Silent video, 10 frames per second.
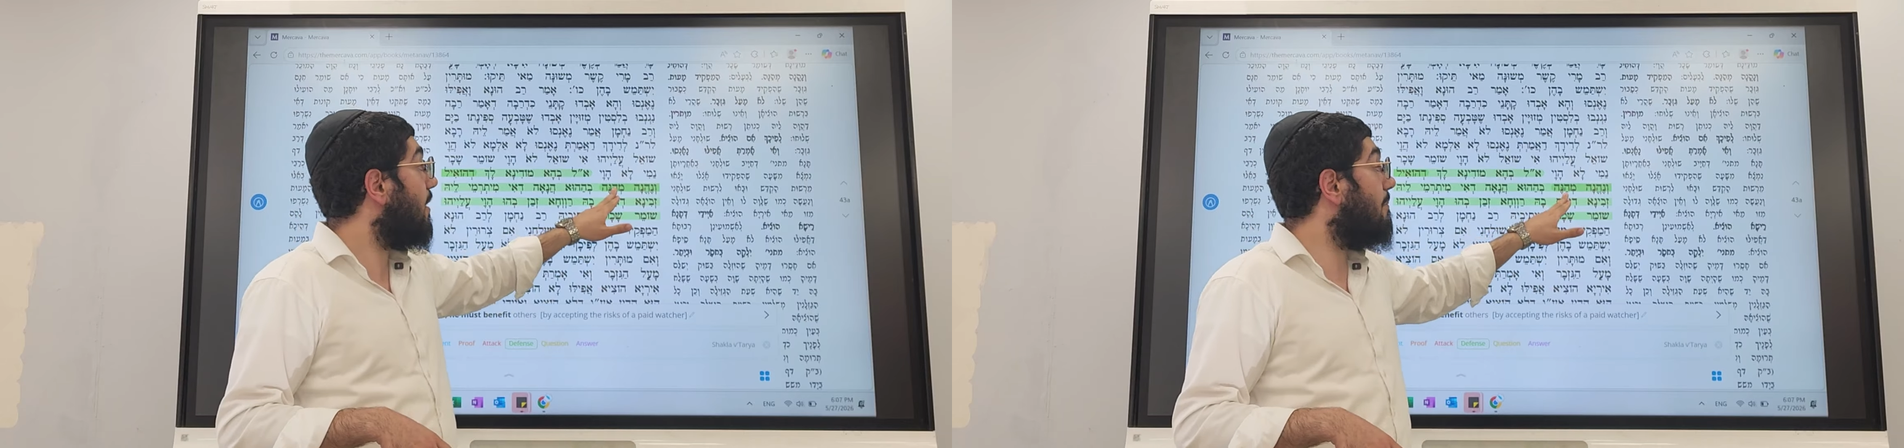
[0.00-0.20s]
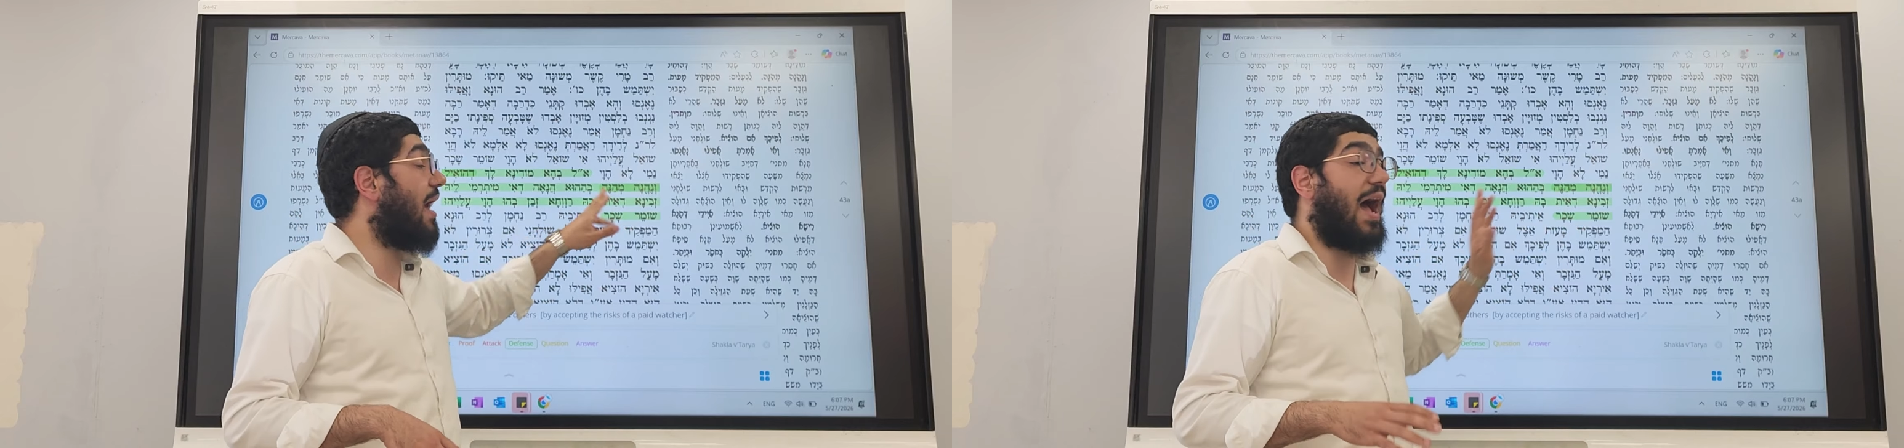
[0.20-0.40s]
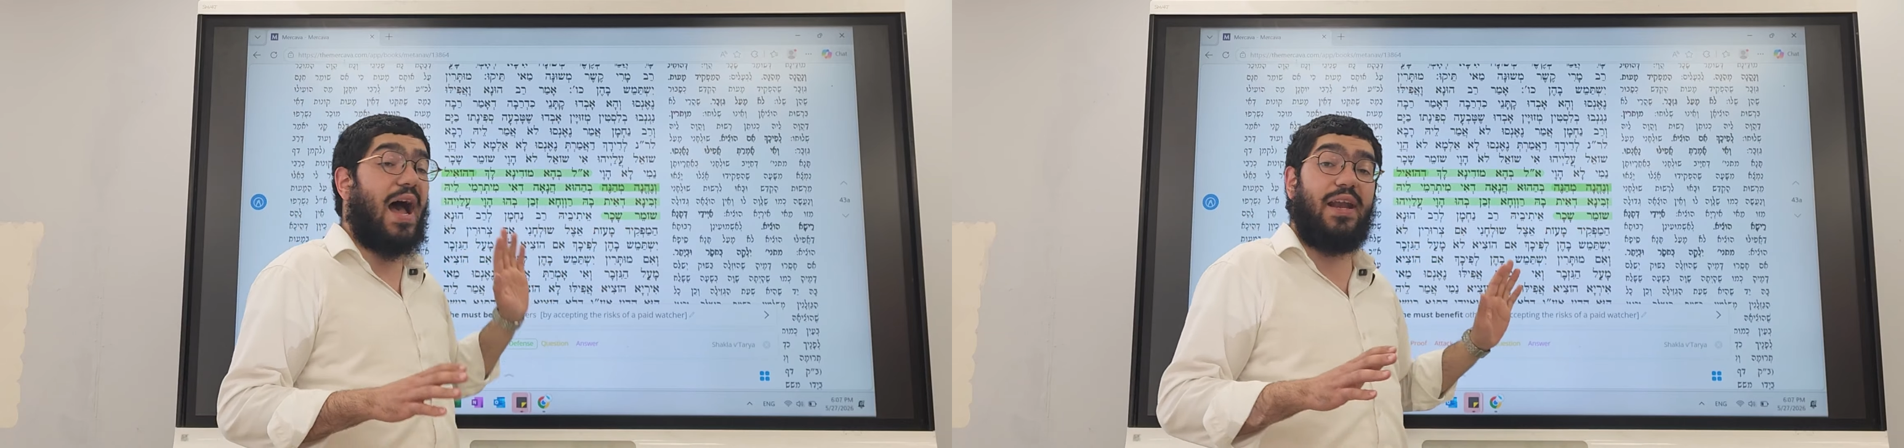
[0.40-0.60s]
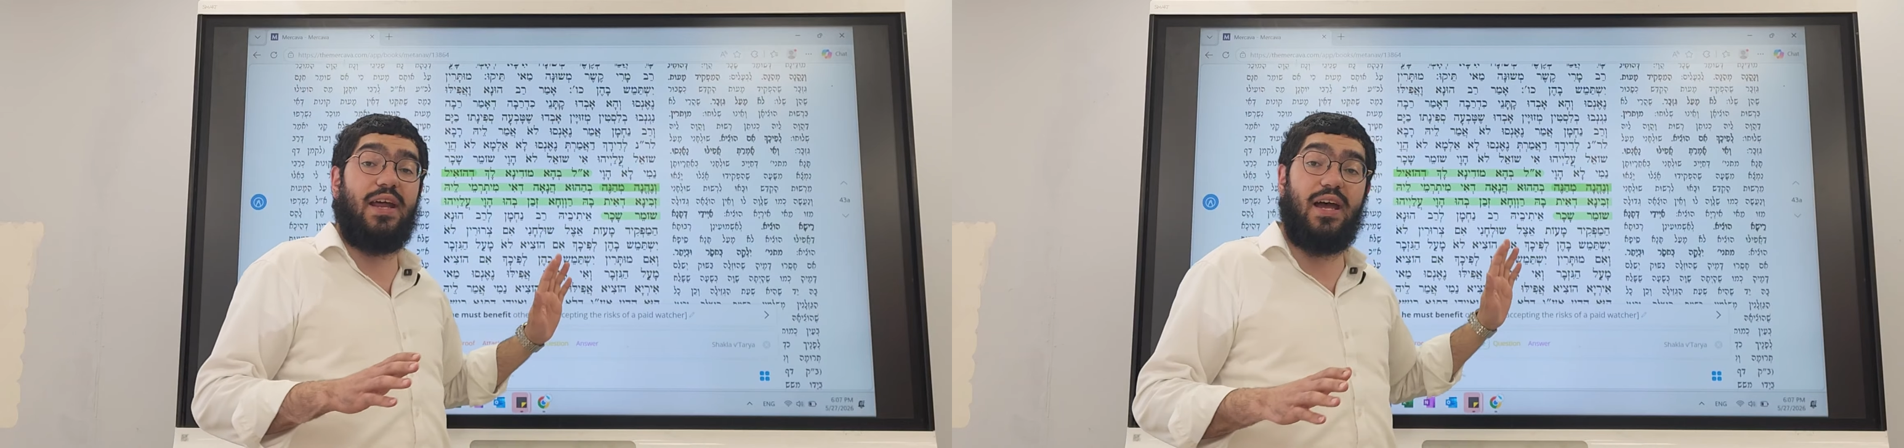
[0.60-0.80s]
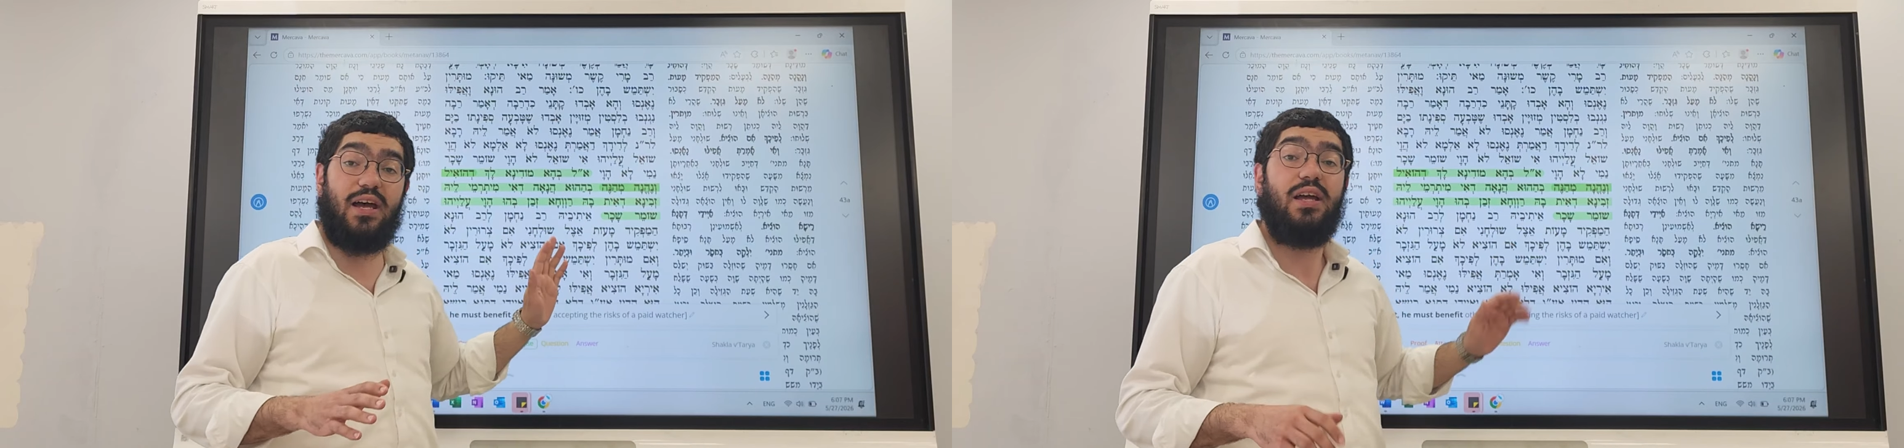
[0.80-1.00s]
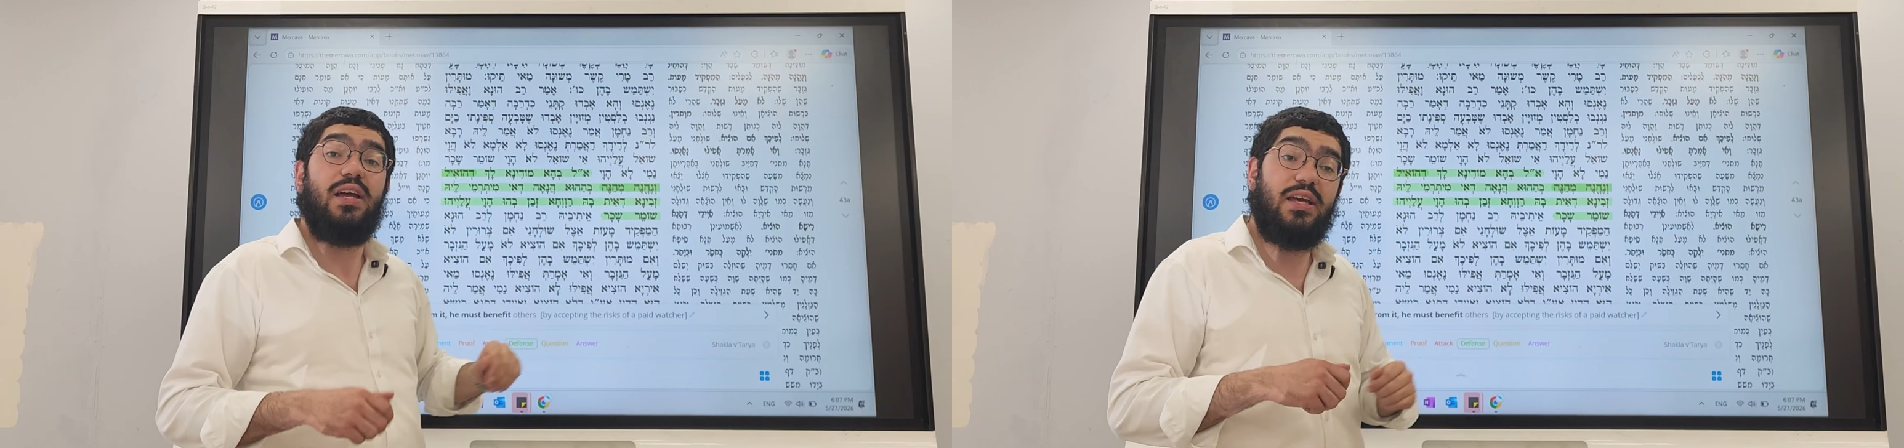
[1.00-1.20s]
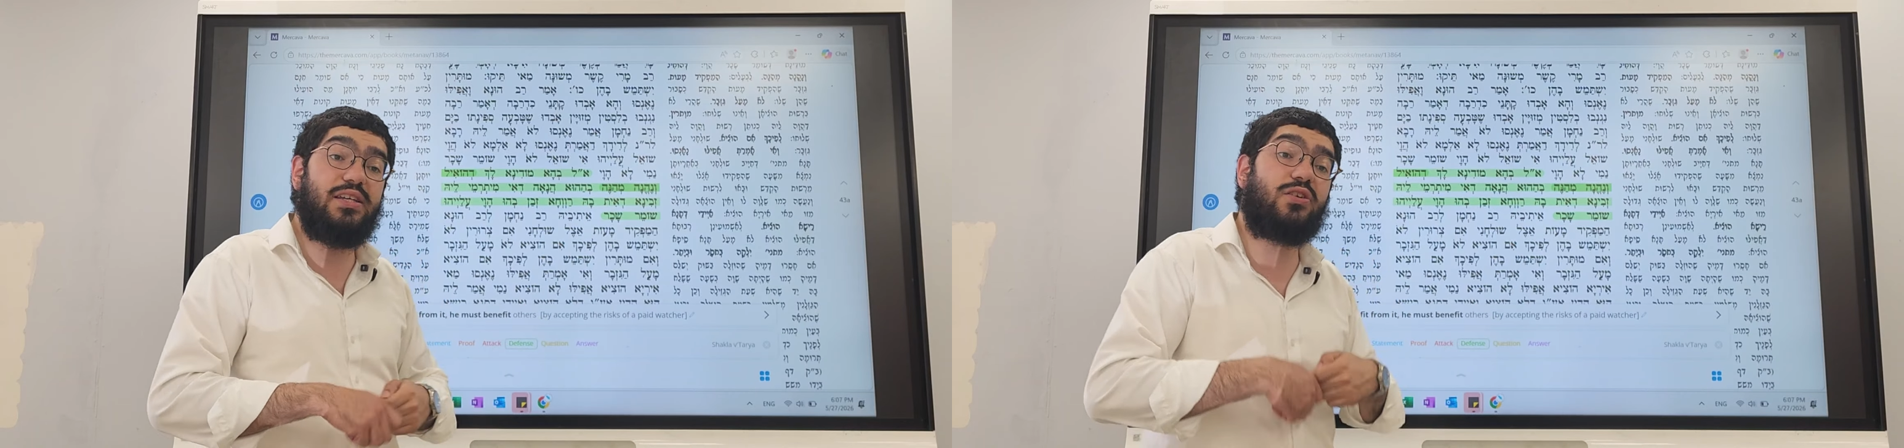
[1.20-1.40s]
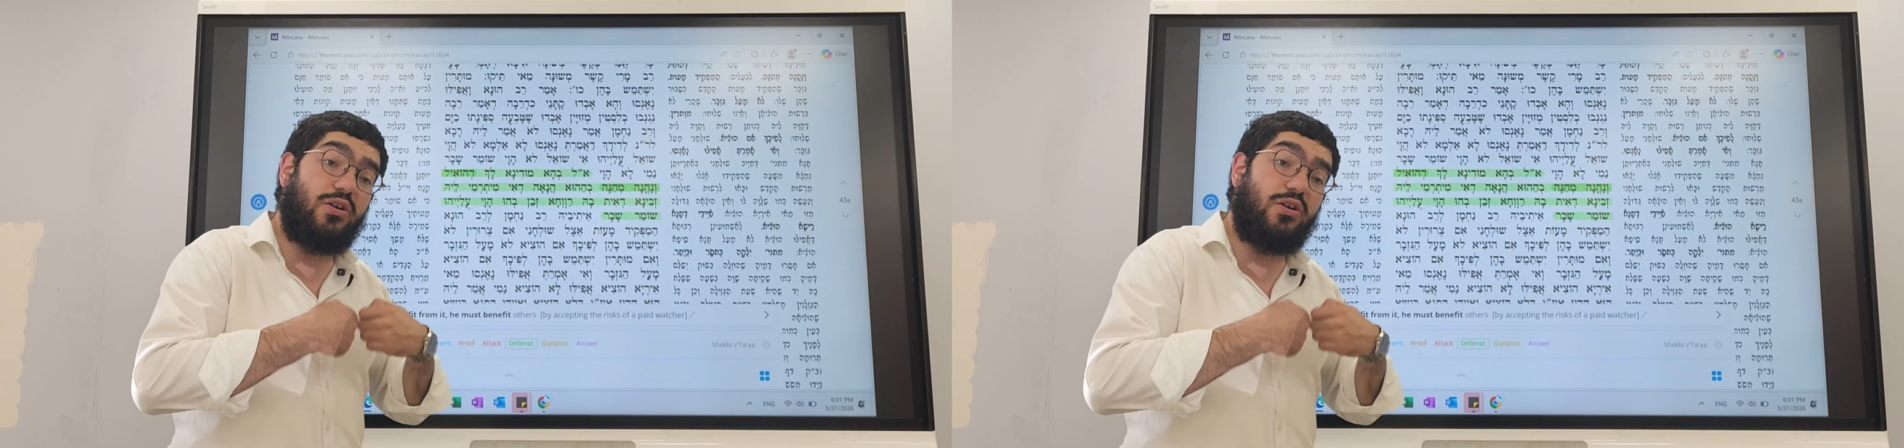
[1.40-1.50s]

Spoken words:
Mahana, he is